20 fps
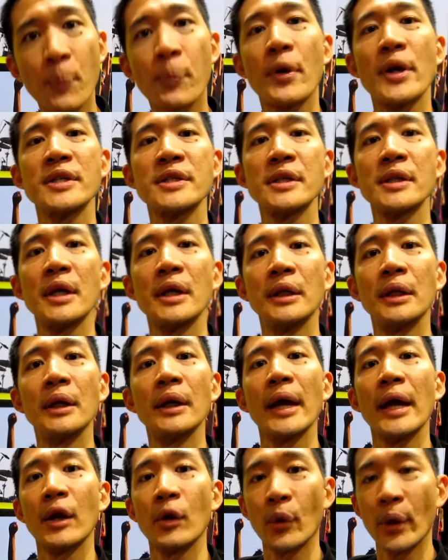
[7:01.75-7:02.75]
present in
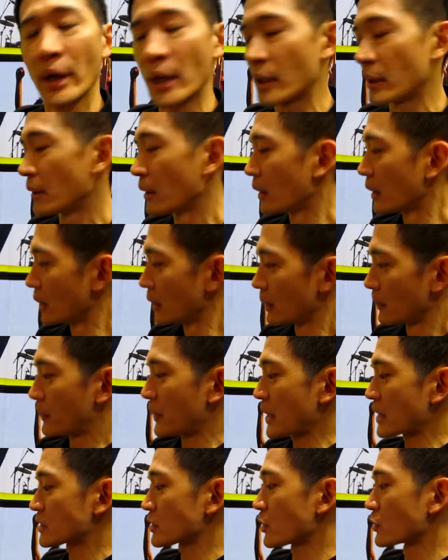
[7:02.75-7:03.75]
the 808. That is true.
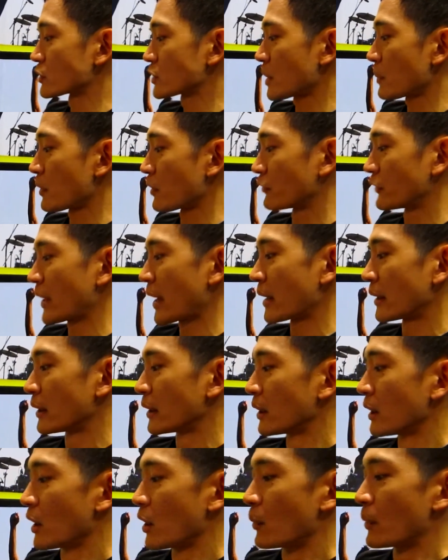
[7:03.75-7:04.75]
Plus, on top of that,
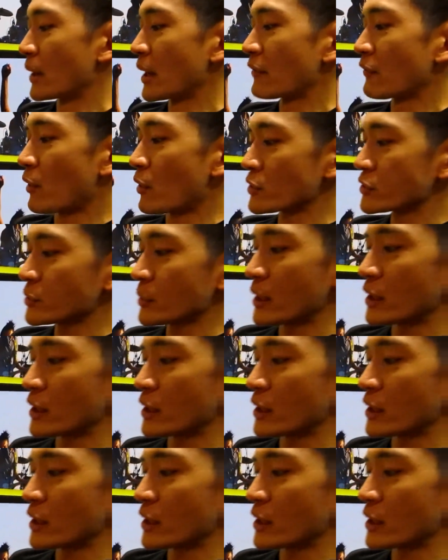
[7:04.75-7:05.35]
we have also